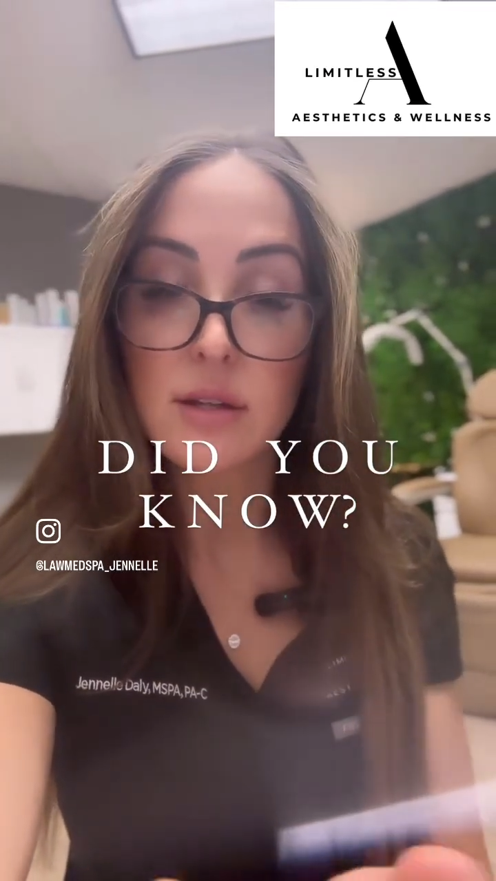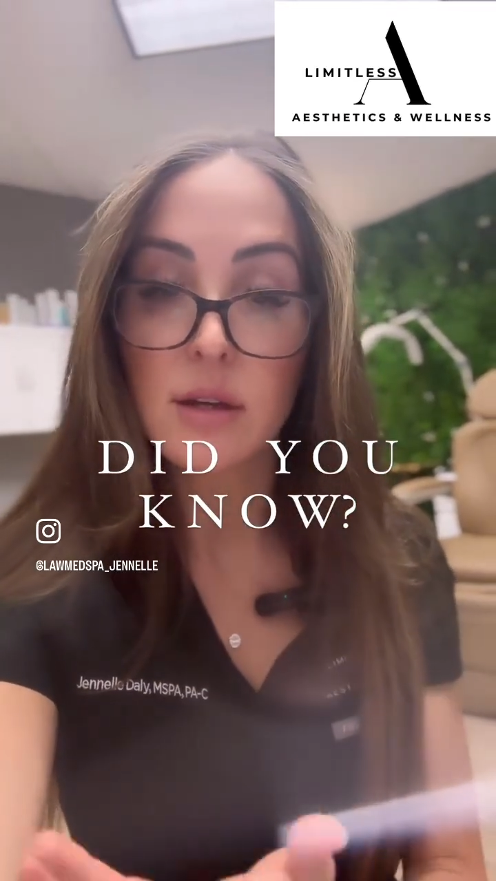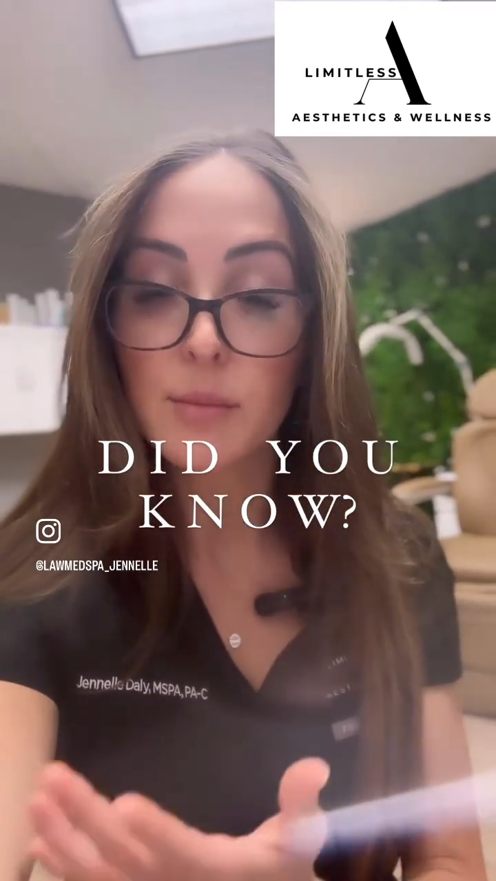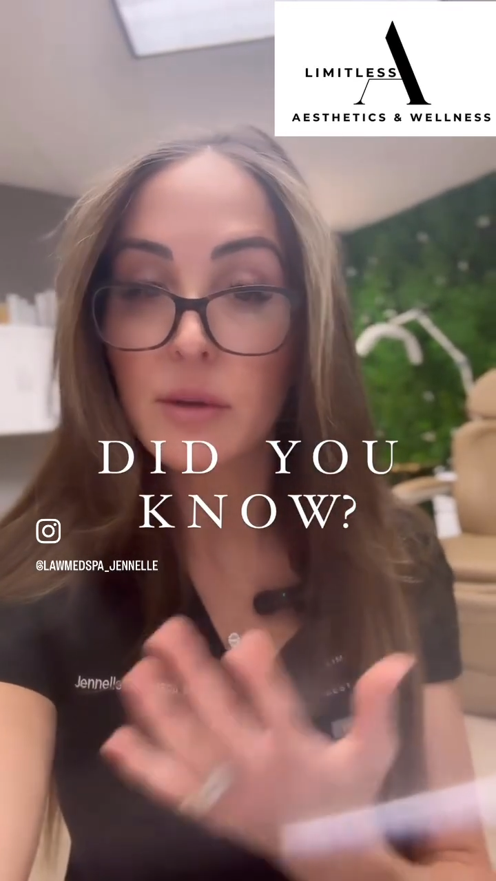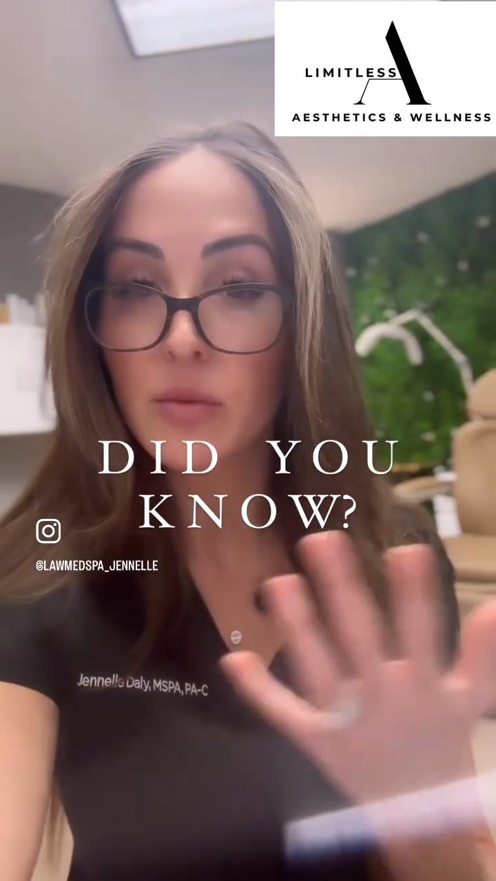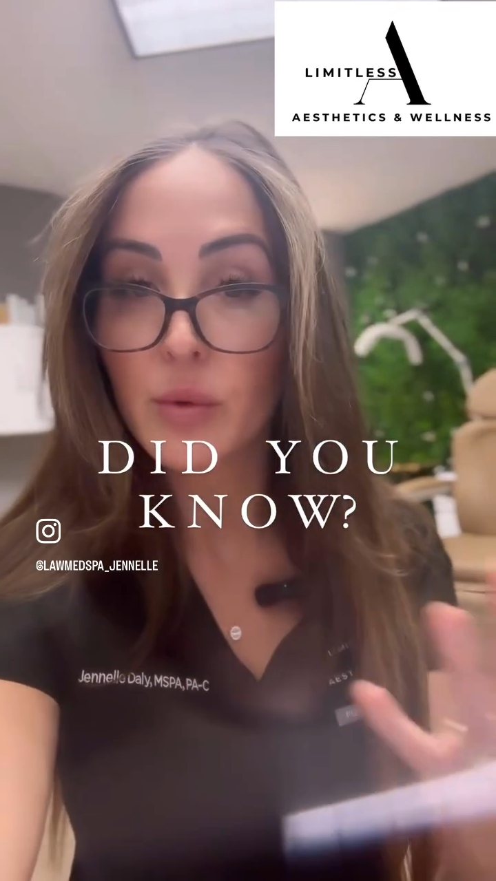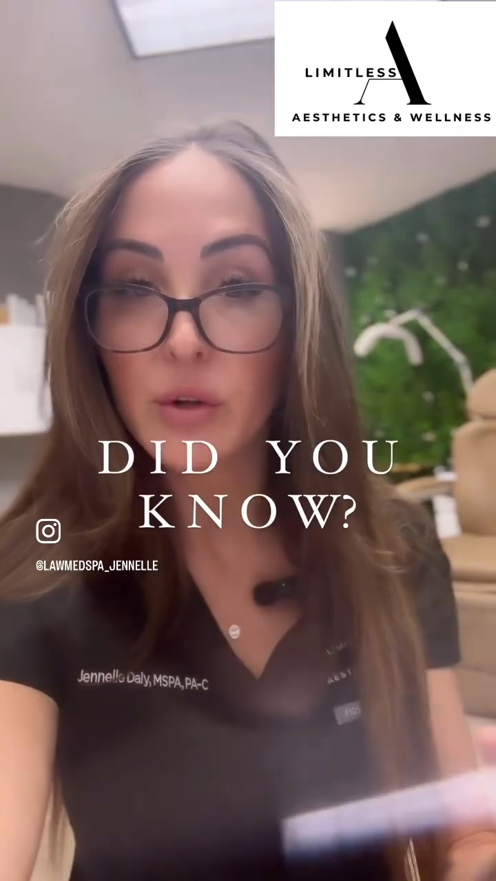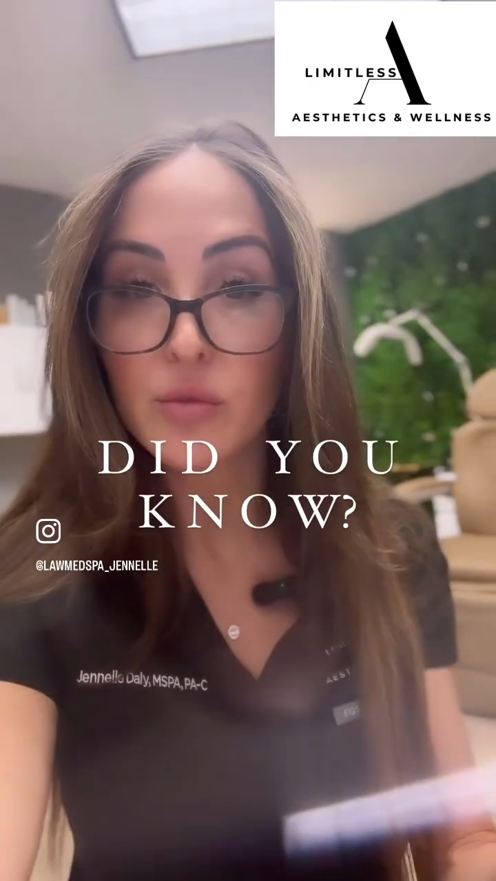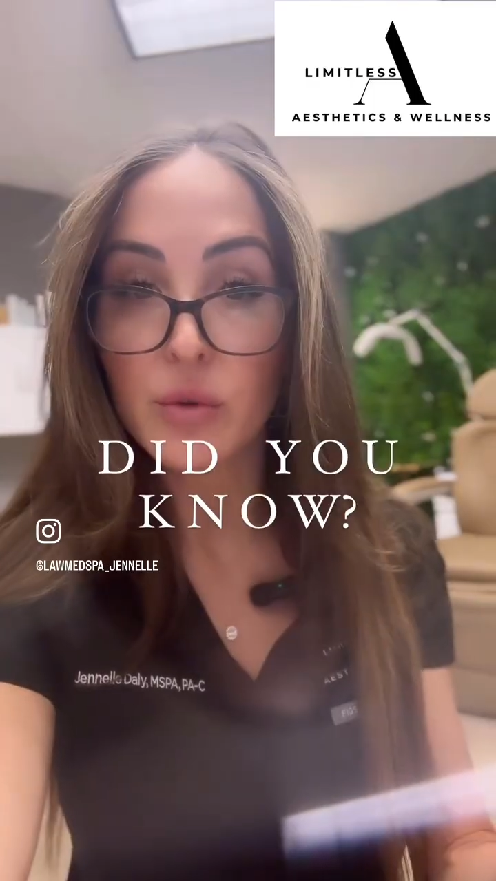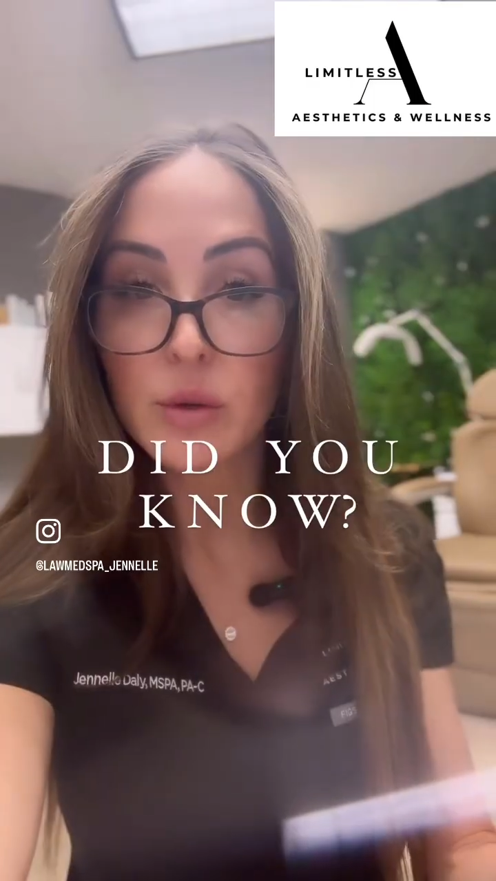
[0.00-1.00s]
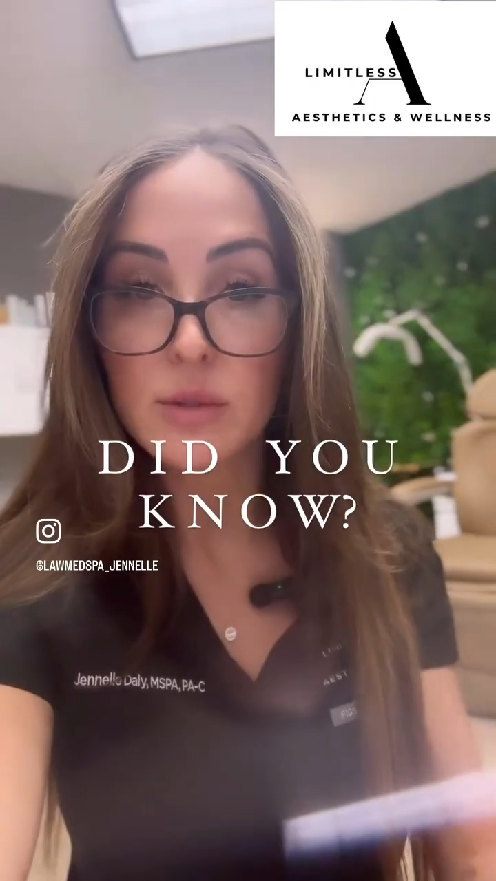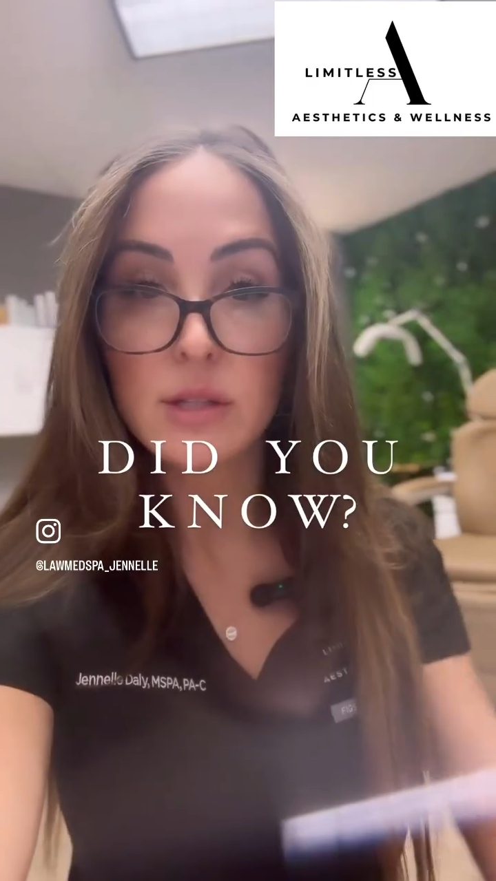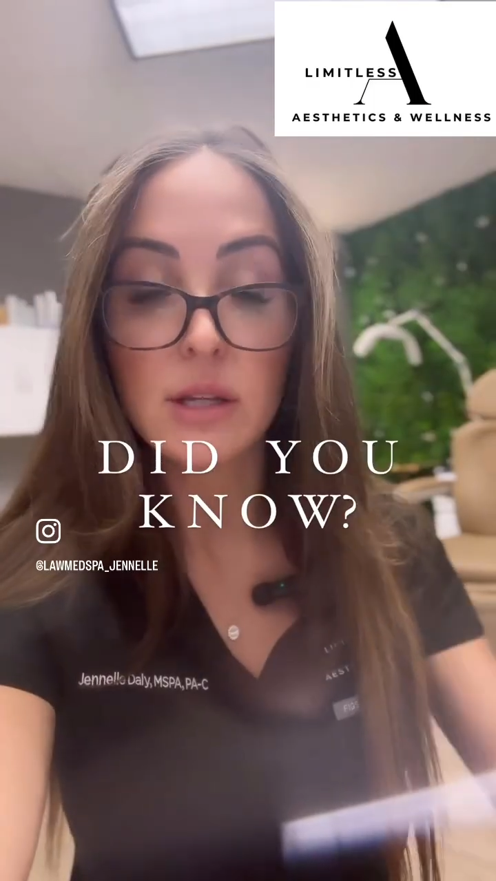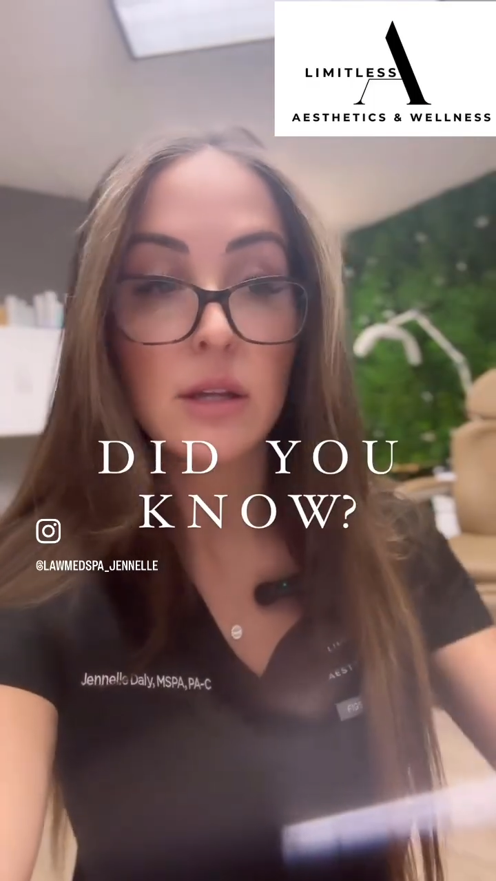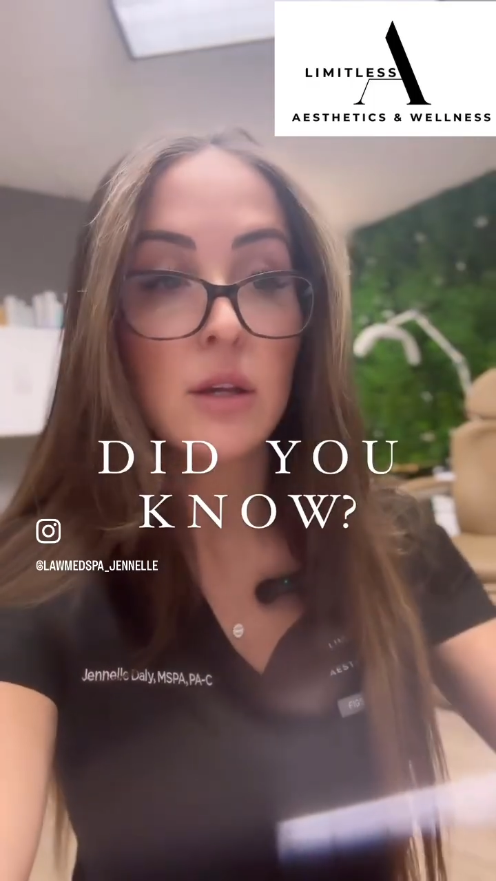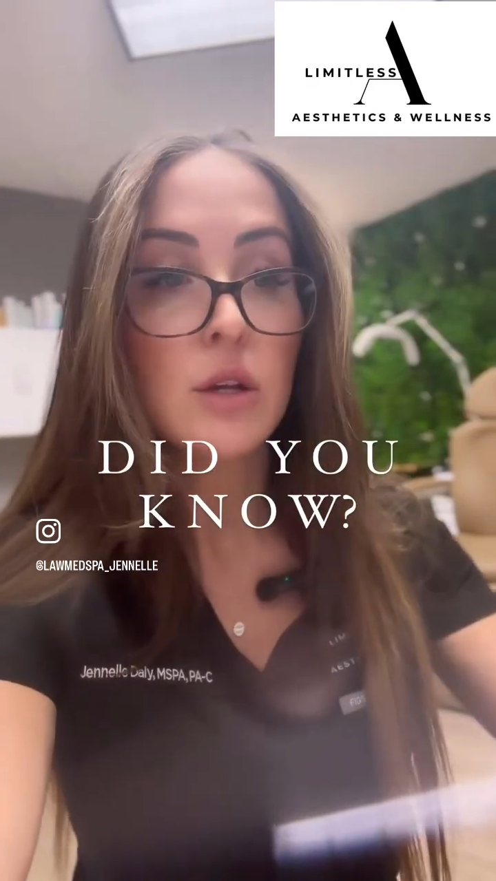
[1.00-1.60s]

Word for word: um, even radio frequency.